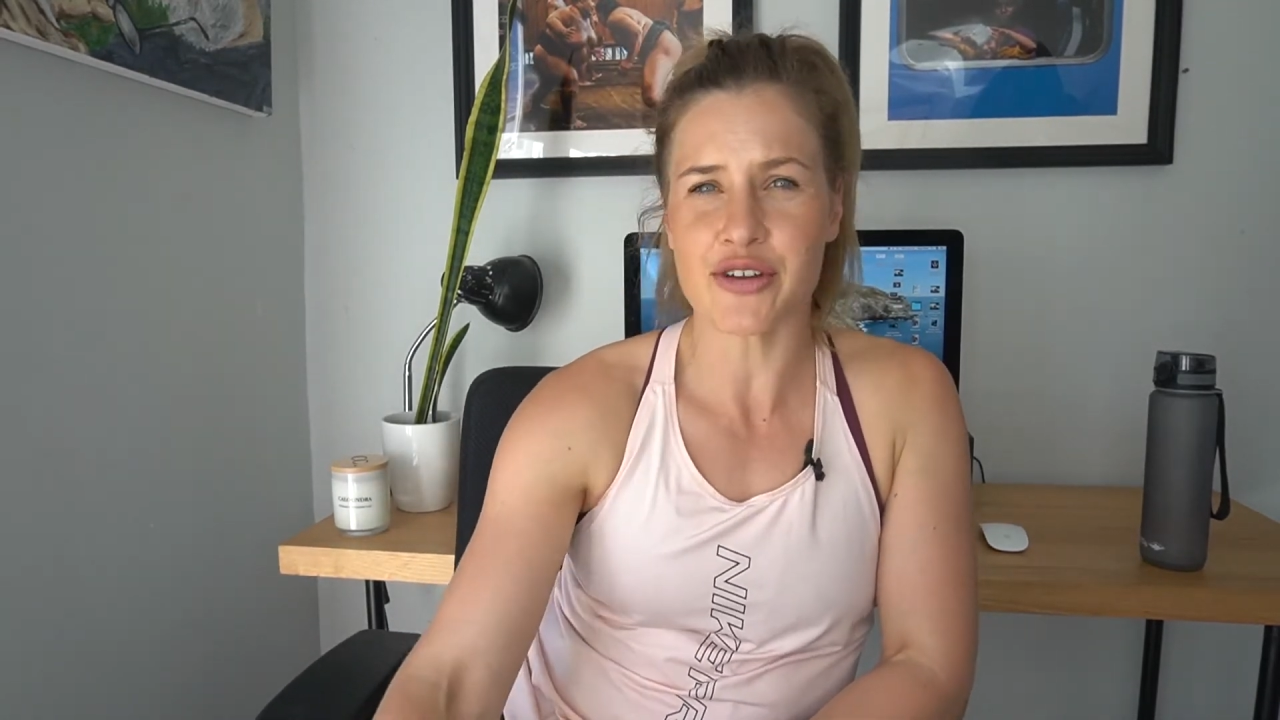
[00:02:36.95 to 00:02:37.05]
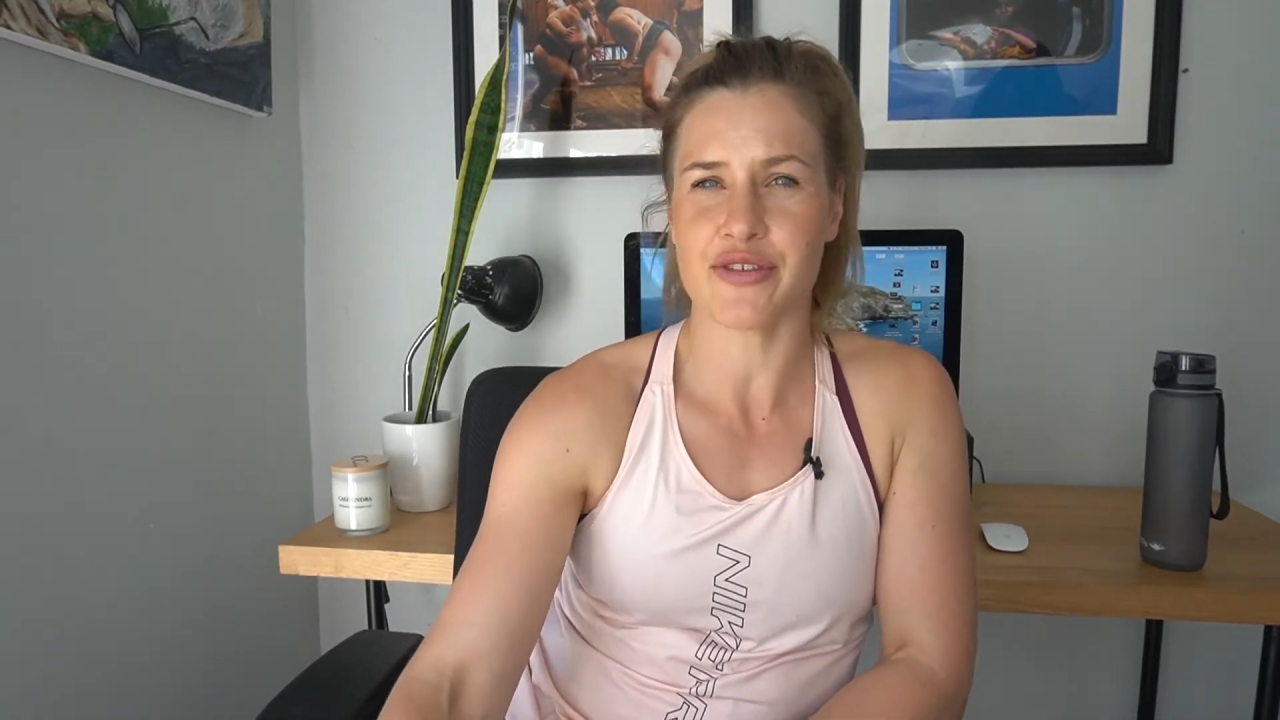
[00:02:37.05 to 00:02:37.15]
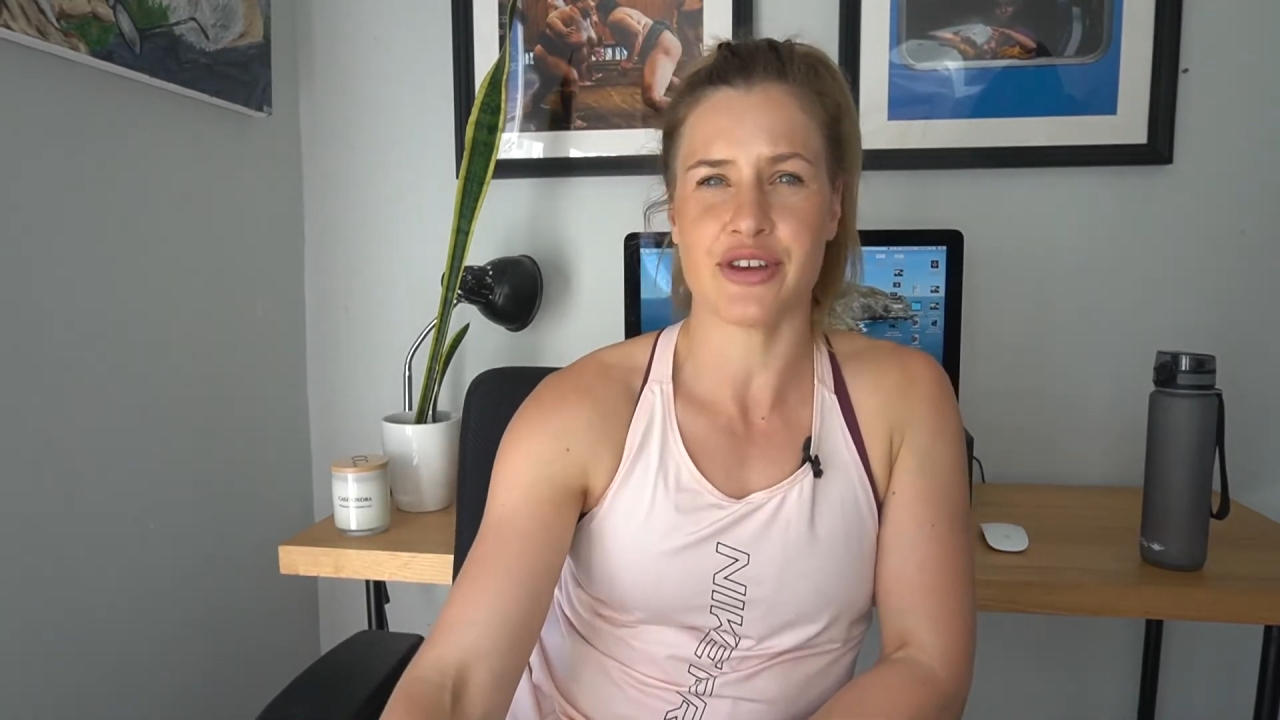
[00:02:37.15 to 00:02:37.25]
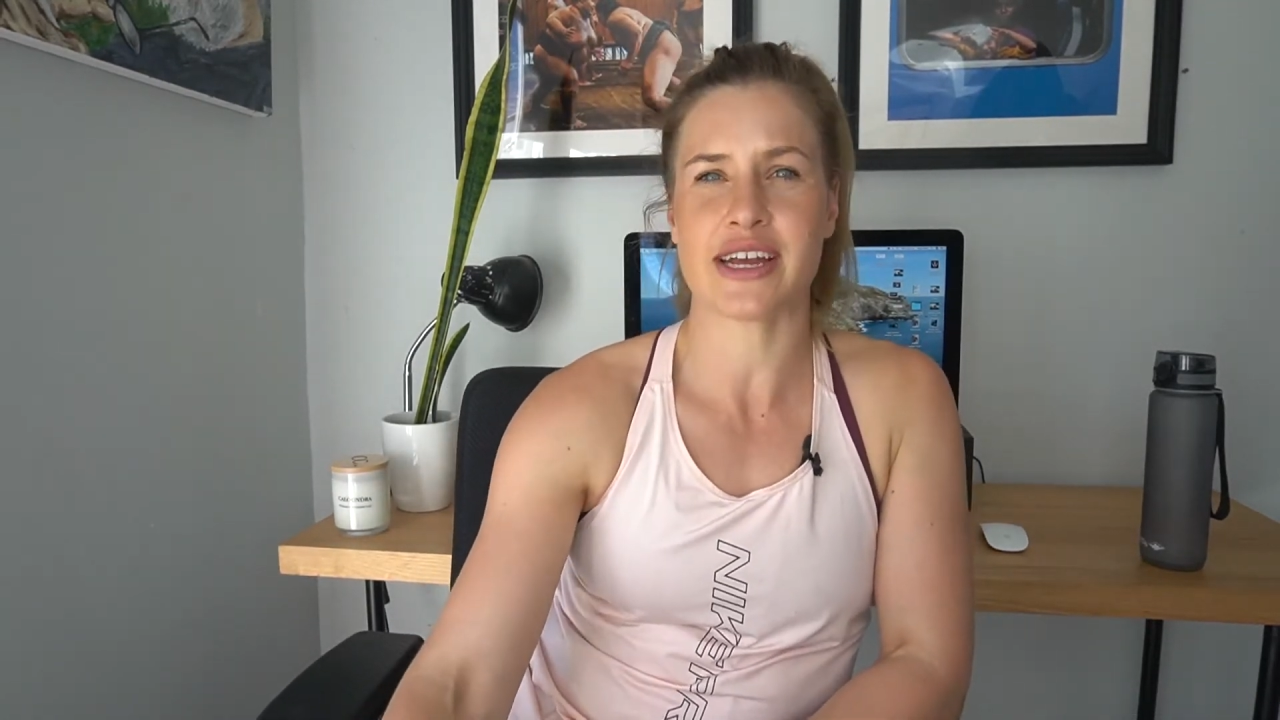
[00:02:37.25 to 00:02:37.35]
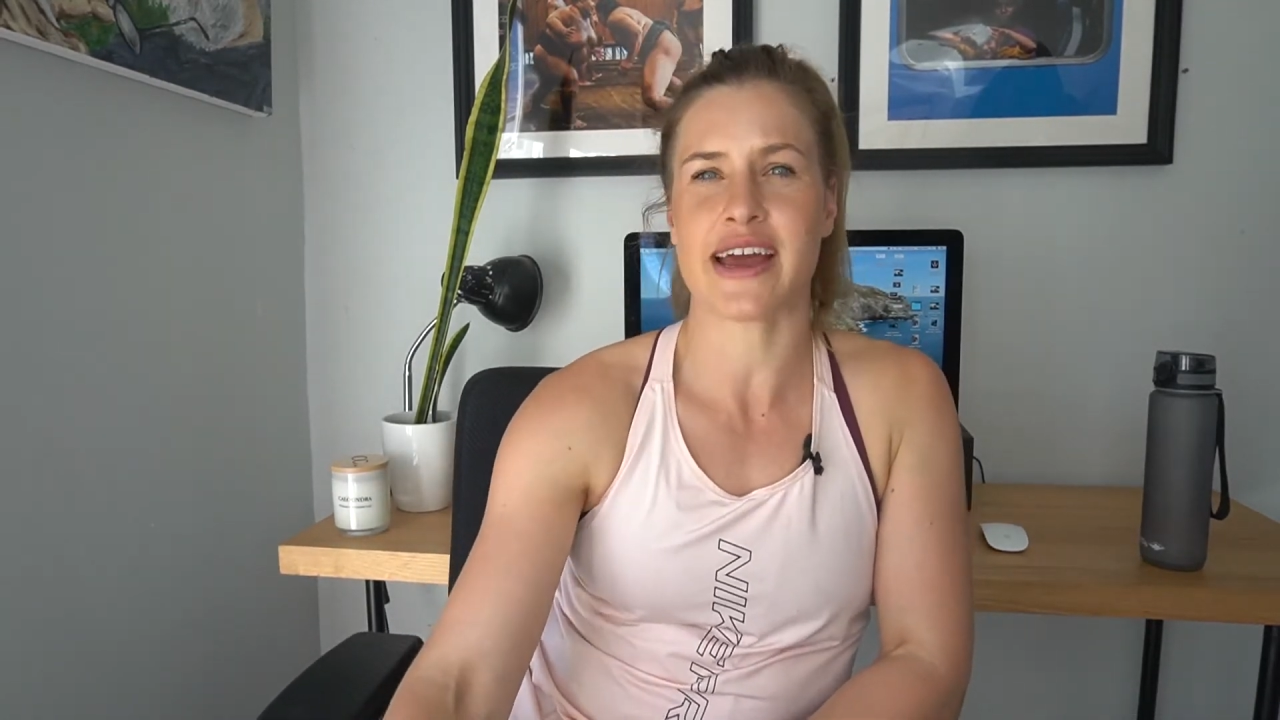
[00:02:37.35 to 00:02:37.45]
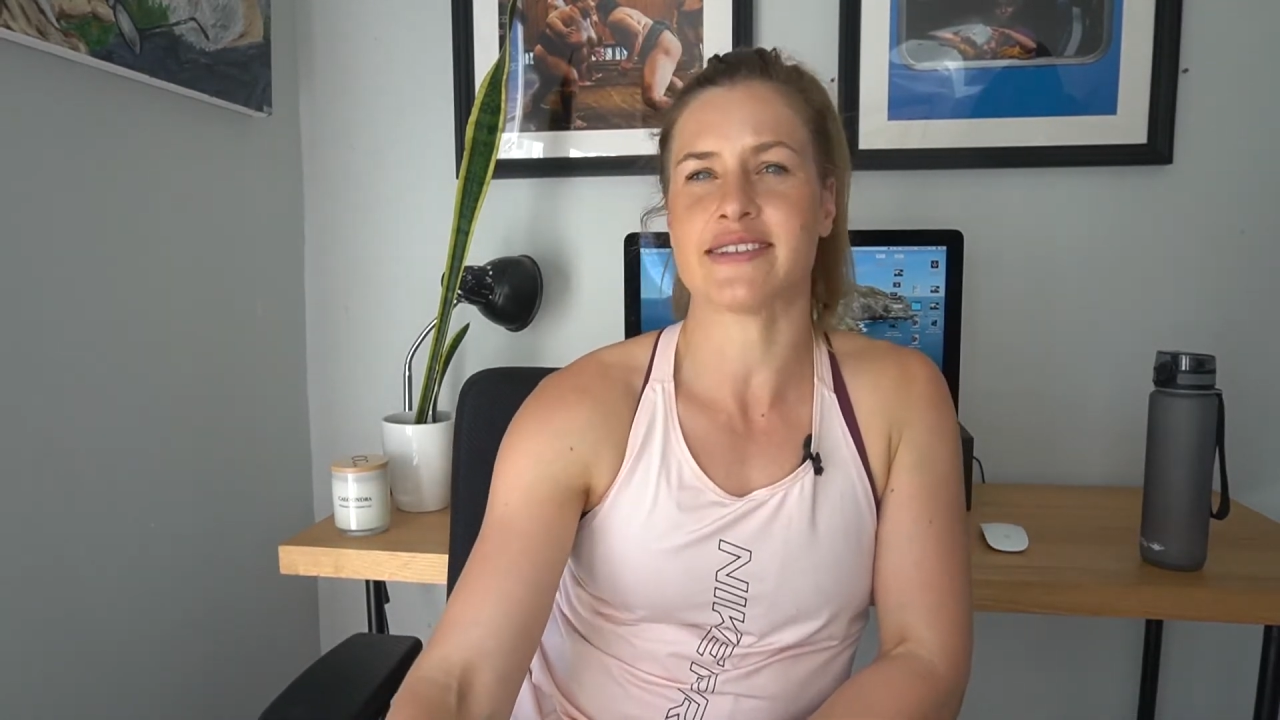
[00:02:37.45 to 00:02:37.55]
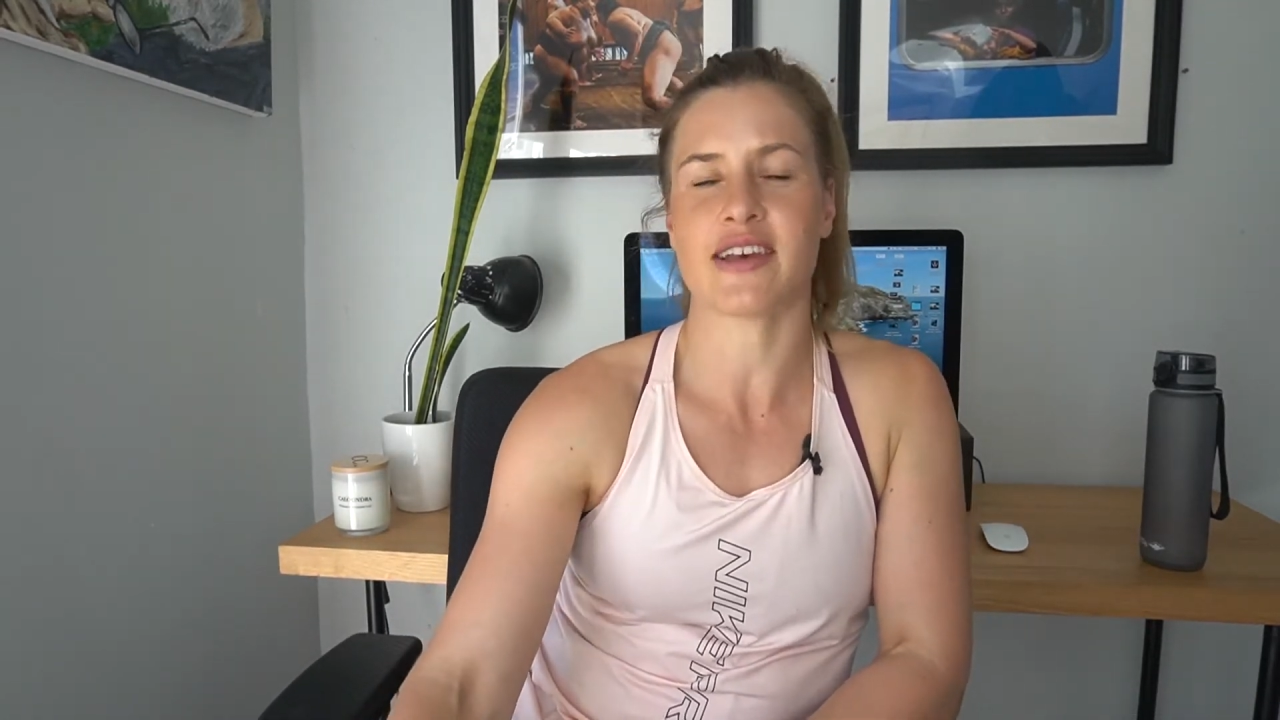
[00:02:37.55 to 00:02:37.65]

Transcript: few days